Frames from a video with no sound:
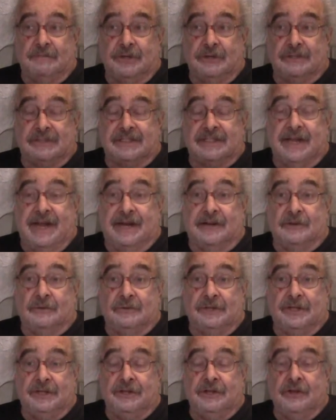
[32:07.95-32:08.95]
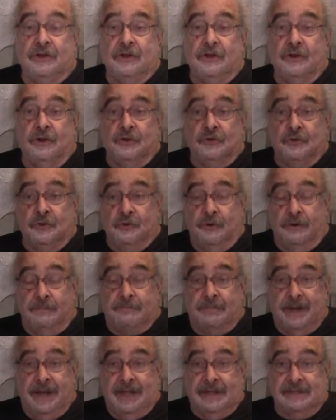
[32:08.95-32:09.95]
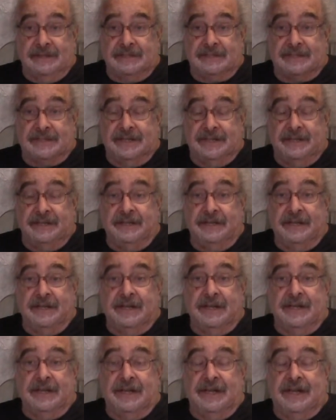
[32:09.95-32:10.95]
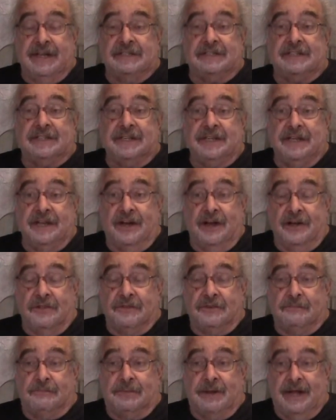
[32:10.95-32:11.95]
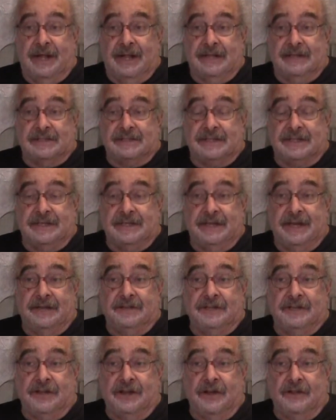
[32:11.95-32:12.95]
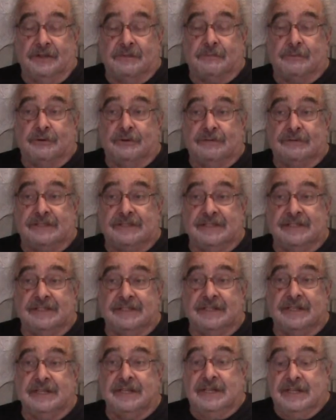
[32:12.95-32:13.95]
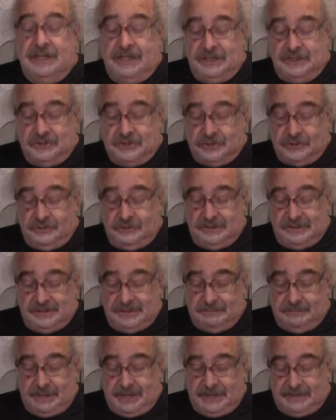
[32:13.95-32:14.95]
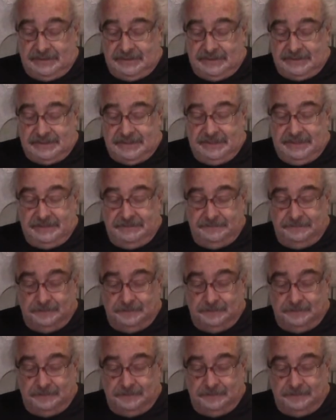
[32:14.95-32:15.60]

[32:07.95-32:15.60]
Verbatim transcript: Because not only your policy, it's the other policy and the other person's insurance policy.